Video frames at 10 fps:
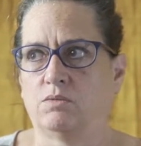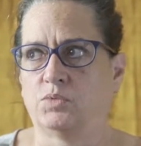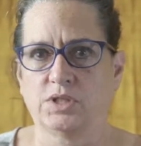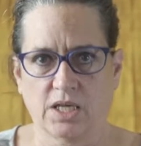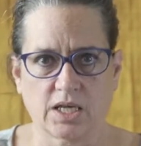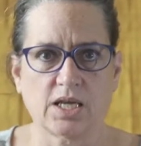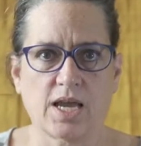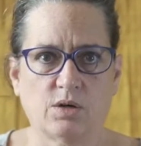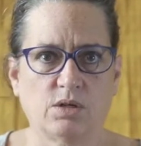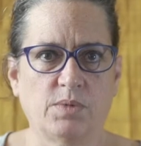was kicking
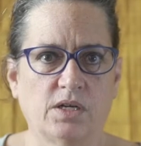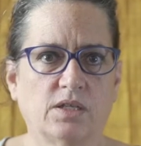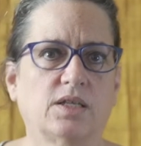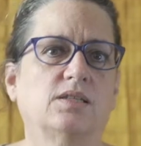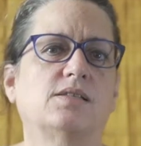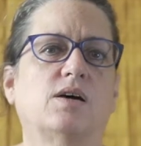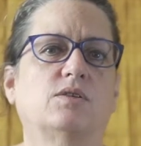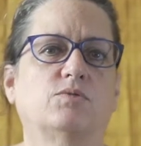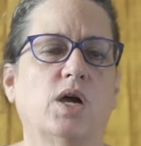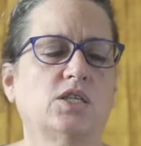out Americans out
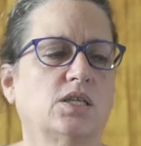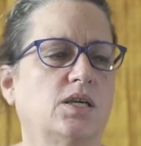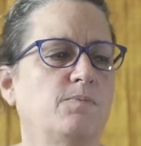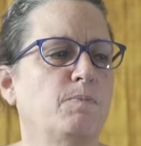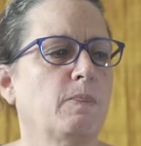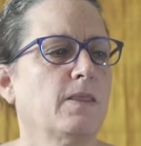of Russia,